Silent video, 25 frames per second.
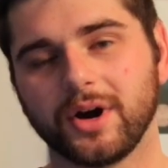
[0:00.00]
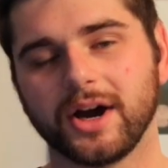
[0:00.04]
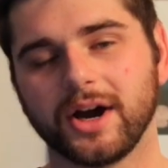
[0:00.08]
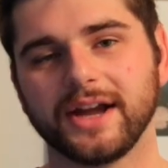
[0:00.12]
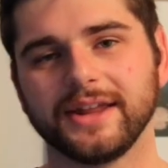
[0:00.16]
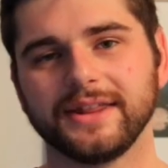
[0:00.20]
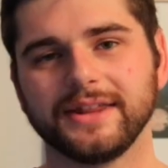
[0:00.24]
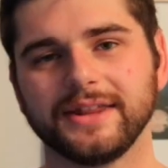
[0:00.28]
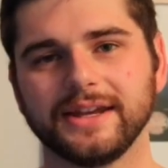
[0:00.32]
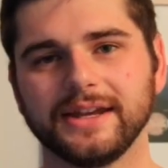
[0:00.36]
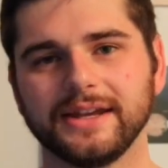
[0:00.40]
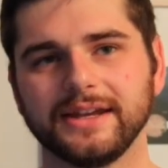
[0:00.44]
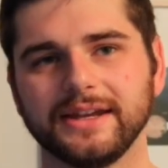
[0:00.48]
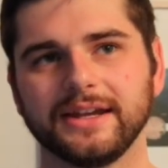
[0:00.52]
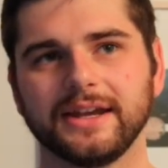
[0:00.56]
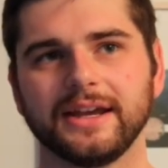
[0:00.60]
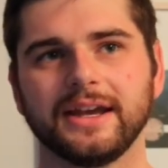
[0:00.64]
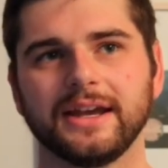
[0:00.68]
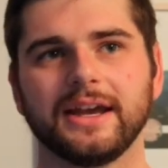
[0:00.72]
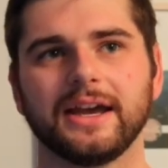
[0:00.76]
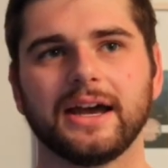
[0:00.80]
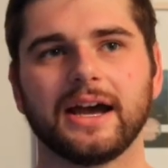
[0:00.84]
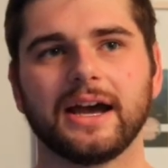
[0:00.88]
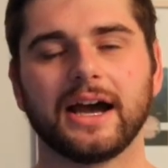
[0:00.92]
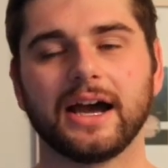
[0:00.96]
by the
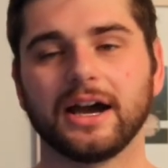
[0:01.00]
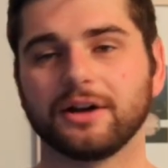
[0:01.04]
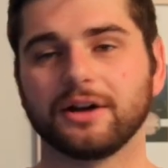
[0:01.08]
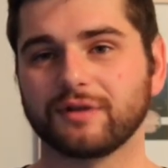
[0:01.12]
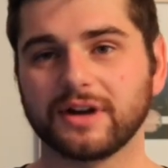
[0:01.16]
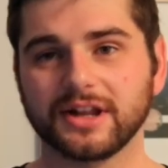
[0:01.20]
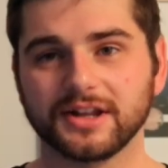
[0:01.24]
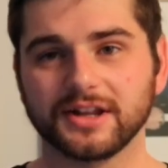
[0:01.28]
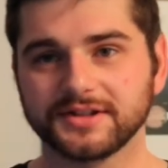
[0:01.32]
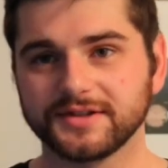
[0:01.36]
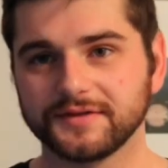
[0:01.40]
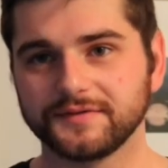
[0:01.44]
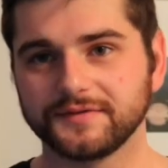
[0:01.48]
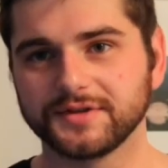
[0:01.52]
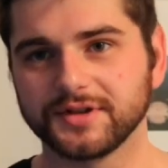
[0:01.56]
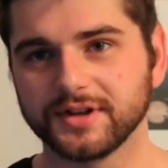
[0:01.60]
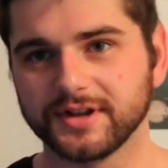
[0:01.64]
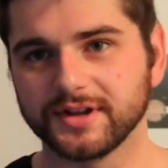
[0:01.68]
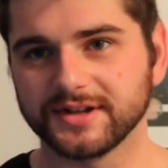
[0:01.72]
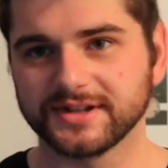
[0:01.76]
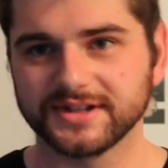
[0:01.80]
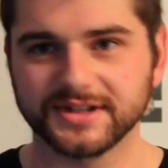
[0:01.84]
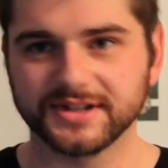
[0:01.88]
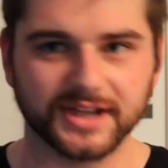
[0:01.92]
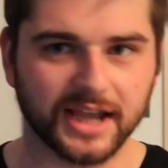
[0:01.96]
relative
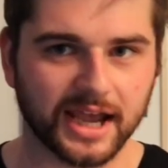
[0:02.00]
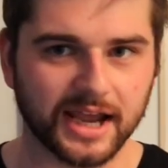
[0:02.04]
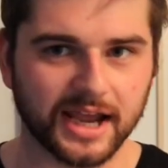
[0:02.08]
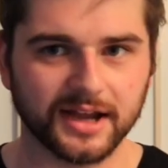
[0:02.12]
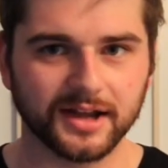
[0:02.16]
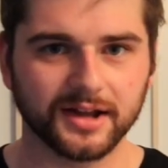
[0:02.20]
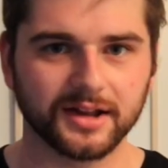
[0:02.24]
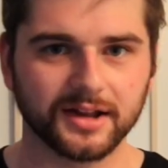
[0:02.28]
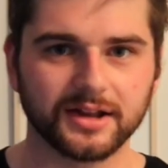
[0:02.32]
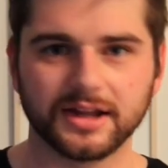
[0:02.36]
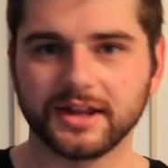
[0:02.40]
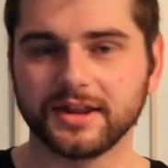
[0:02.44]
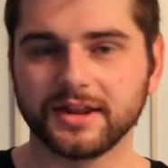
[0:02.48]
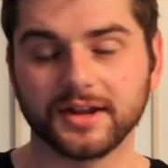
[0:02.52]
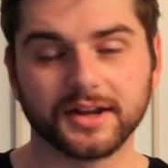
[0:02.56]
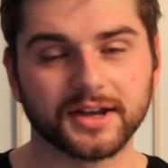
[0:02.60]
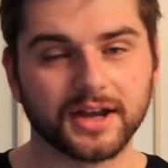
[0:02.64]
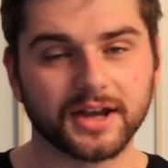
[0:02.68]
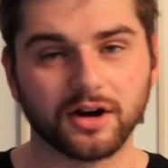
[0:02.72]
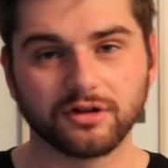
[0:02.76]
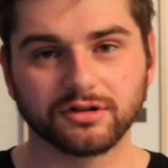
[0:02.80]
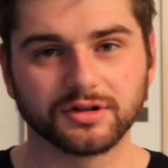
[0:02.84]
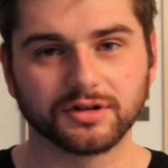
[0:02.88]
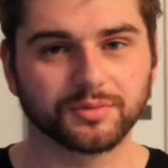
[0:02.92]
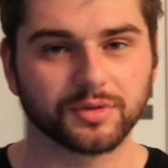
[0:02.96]
to the scale and the
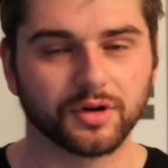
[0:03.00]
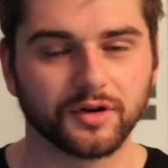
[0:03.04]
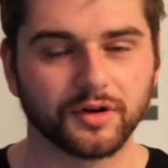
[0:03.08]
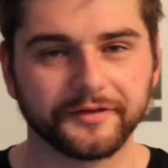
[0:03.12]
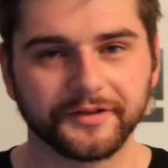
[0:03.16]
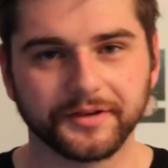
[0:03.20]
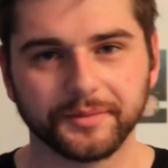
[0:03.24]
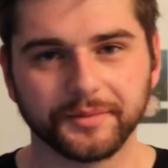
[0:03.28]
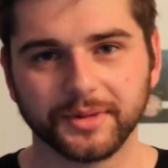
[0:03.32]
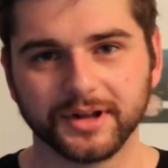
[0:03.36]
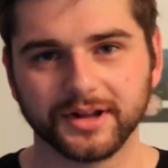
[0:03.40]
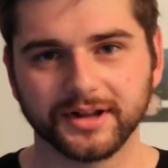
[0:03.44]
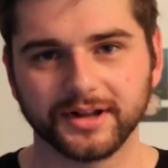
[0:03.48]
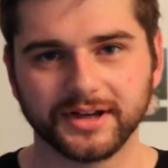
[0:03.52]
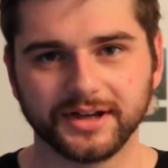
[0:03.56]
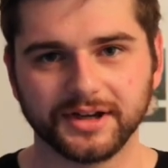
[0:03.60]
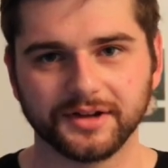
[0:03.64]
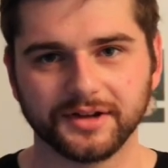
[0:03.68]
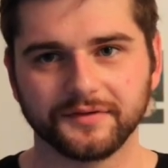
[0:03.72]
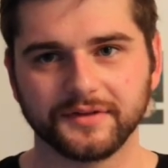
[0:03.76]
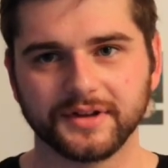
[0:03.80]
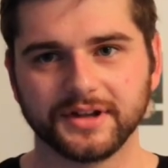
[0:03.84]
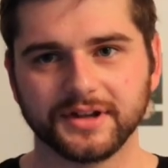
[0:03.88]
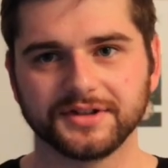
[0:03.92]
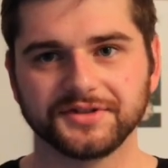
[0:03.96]
current
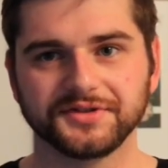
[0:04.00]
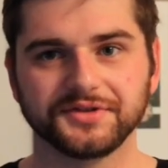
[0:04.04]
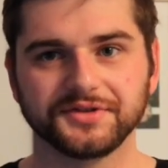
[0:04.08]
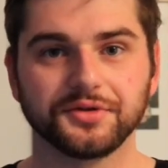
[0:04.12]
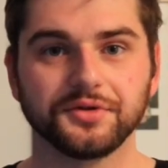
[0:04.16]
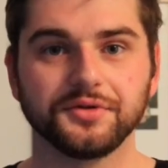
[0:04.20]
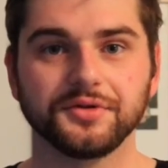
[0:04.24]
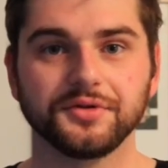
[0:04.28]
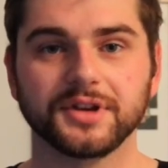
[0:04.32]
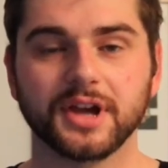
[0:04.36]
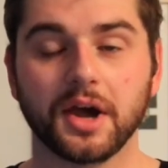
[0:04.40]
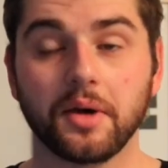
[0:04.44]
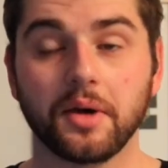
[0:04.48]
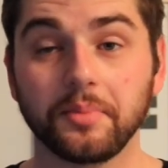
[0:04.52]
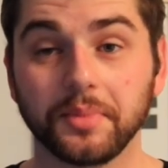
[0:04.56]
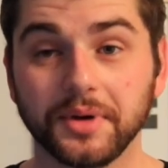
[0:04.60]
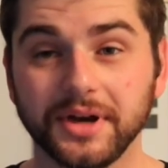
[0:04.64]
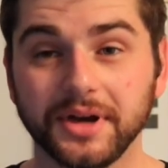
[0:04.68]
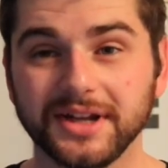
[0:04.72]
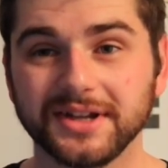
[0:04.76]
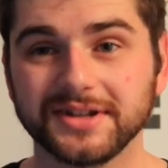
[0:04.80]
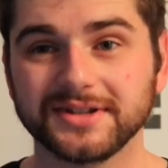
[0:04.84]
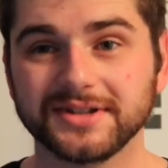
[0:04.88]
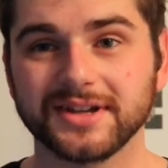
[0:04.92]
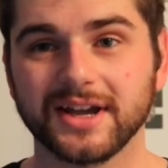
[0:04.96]
profitability of these two
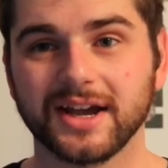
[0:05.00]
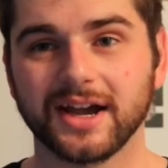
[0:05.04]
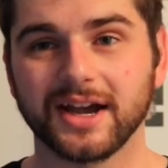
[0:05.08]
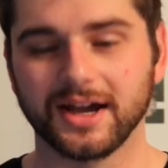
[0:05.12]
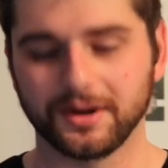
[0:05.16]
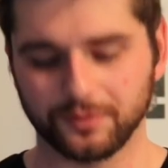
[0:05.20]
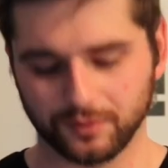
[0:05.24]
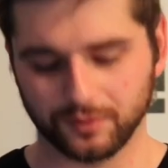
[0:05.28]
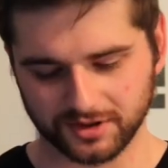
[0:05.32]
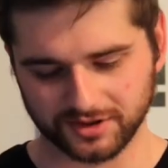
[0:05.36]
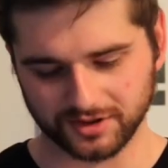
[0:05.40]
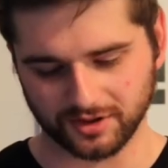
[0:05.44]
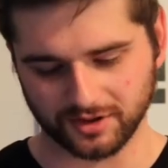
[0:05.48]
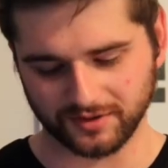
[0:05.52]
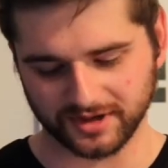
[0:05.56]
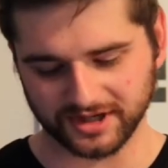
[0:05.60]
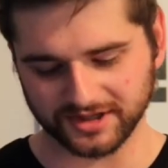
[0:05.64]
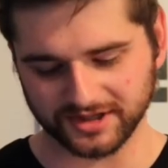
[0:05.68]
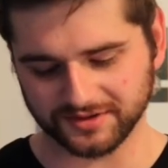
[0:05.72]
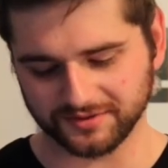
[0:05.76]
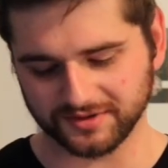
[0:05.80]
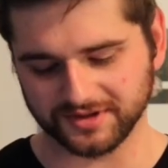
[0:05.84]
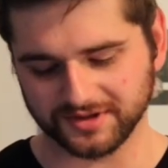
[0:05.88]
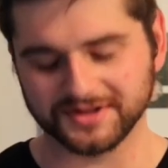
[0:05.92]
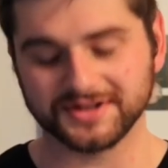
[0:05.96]
companies, which I'll
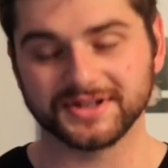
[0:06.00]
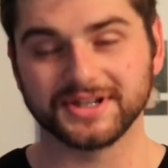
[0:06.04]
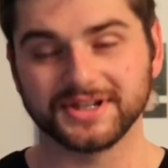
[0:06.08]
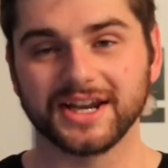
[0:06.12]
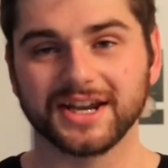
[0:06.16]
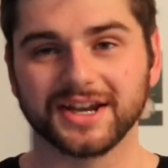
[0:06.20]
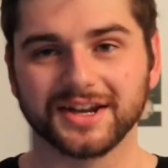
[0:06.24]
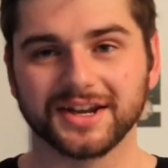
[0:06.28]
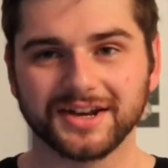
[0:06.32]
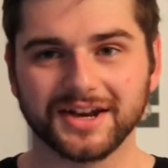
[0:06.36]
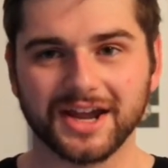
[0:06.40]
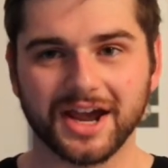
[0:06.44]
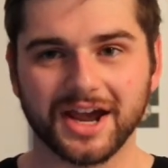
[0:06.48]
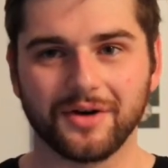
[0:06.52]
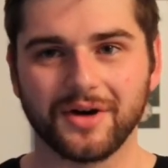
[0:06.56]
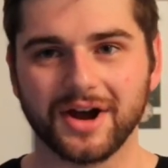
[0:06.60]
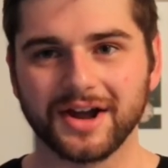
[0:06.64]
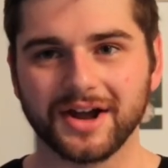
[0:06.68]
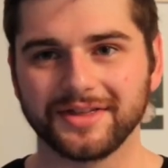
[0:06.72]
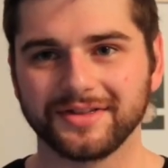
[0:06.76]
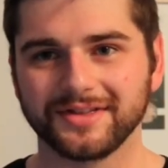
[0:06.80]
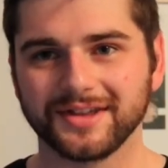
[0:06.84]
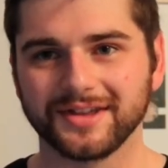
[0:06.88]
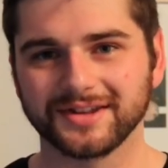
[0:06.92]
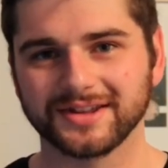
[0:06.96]
get to in a second, how
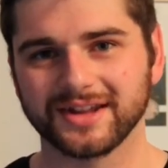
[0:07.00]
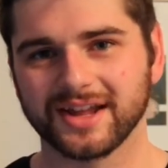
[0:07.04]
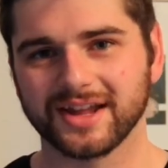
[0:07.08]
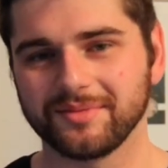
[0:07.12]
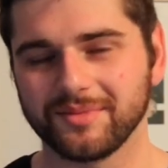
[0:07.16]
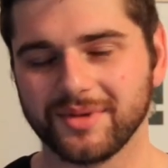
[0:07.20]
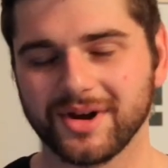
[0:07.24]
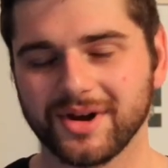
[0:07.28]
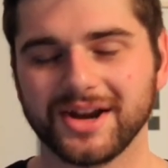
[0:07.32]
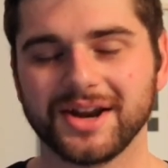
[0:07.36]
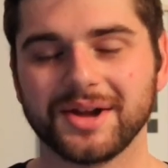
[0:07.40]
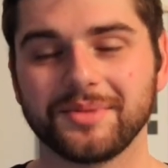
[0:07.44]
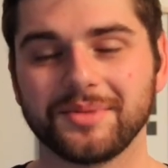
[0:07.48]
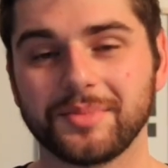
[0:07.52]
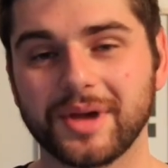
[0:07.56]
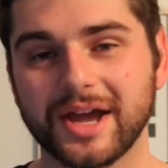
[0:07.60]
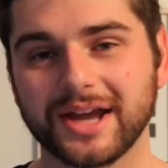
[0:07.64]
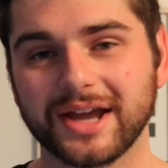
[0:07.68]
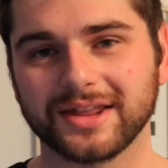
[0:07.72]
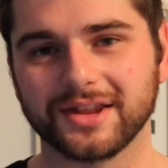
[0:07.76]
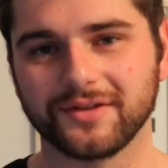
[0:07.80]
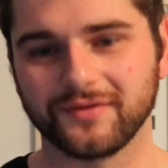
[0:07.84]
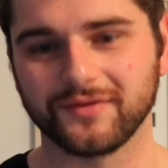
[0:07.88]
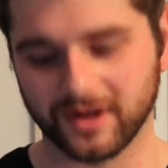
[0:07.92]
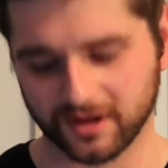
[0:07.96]
I think that might
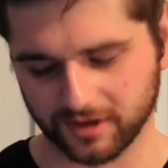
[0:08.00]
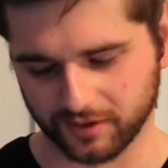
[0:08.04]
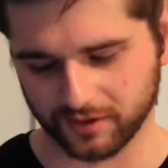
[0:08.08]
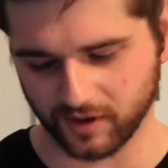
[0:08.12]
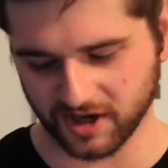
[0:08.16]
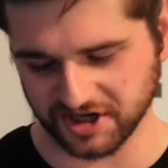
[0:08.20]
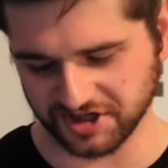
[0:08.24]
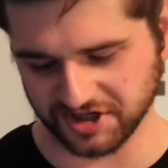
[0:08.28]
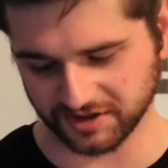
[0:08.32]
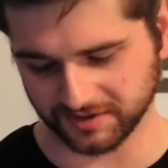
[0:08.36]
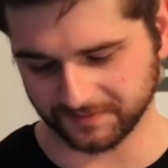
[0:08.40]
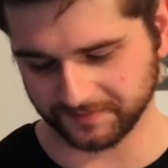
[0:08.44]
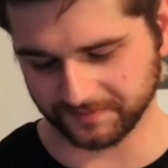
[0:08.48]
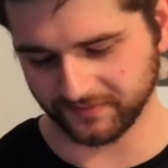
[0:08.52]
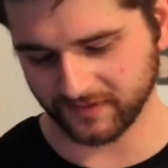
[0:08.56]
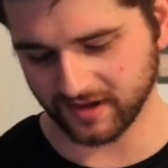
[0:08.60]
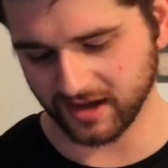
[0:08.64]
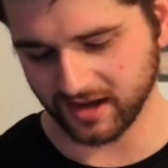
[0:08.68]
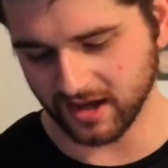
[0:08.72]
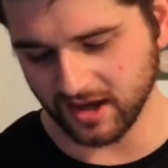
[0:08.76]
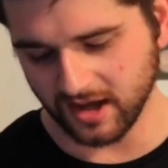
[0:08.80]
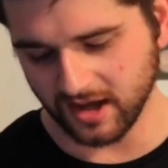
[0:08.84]
impact the valuation.